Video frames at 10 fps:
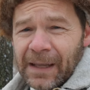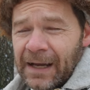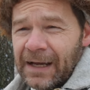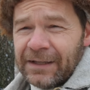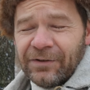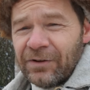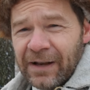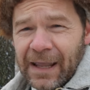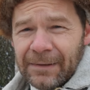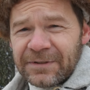Uh, you can go
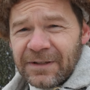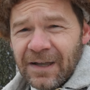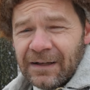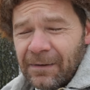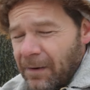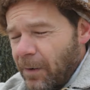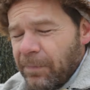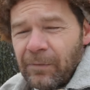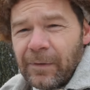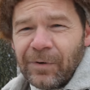to Amazon. Uh, I'll
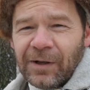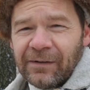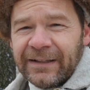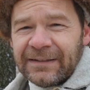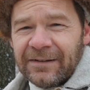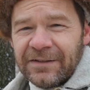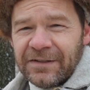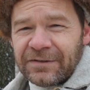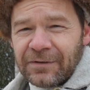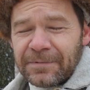probably put a link down in the
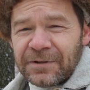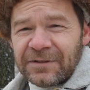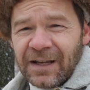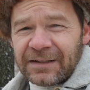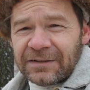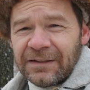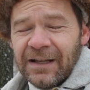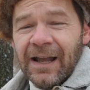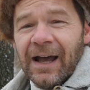description section.